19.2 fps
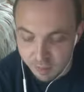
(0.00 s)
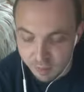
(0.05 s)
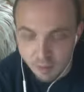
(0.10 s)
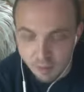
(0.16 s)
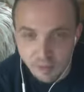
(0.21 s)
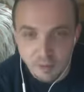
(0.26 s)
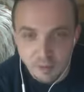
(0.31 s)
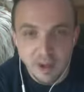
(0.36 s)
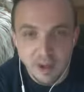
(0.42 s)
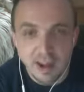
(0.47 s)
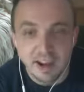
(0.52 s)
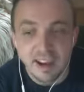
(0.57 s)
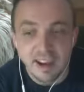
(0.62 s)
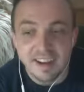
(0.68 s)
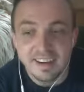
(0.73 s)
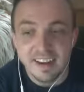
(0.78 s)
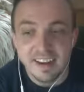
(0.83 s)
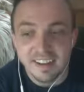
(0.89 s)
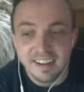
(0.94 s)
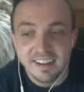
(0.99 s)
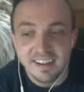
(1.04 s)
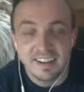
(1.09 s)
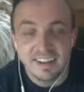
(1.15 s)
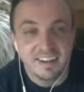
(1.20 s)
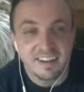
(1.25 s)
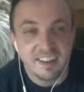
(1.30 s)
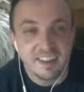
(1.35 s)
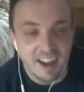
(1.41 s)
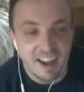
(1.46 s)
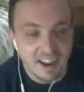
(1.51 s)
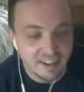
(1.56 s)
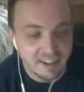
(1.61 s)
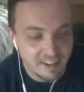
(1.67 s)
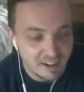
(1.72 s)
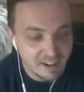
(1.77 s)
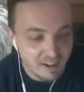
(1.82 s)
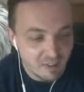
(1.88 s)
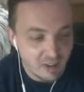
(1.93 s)
we get addicted to the
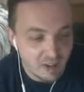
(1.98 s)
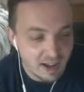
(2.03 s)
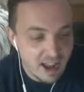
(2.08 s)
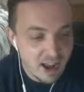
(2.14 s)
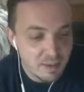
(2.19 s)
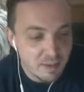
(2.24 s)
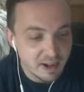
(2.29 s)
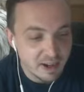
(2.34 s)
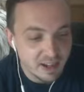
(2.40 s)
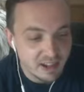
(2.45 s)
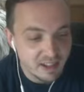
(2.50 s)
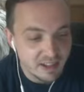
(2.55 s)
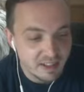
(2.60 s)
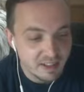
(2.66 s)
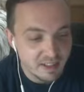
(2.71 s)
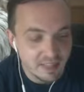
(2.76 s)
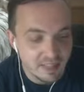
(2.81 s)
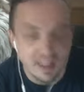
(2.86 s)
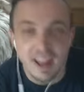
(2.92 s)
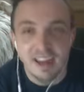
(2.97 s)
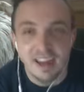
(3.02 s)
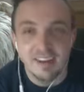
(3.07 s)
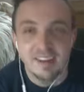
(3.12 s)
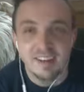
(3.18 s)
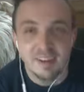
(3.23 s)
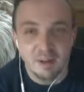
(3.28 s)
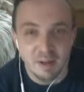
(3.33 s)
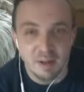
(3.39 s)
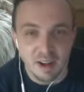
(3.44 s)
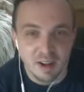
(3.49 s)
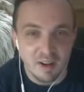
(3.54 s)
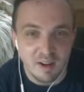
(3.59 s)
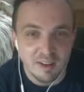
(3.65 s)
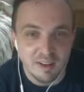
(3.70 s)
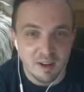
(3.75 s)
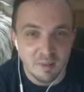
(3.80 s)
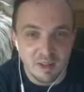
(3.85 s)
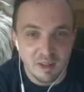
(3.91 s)
idea of like how many likes you get
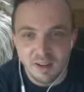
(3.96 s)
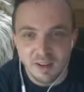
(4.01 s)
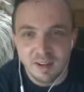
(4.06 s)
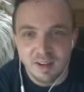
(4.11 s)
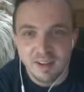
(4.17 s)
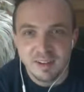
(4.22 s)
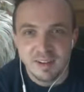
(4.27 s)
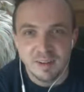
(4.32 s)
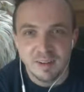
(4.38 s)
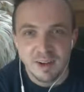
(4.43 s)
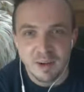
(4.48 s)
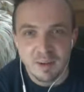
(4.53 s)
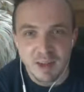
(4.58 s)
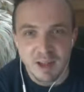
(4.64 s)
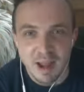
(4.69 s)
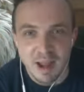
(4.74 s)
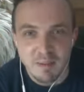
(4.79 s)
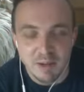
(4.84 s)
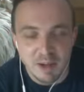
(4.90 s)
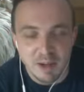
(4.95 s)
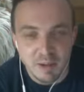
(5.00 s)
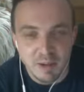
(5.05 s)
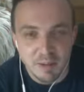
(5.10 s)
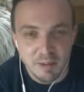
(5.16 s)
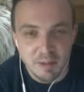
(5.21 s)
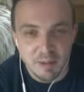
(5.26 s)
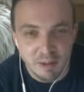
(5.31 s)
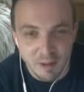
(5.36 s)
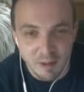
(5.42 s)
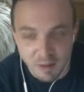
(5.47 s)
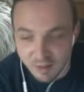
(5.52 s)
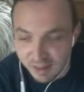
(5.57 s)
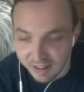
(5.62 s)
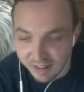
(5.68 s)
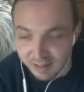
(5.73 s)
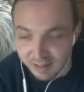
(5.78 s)
on something on Instagram, like how many people go, and like you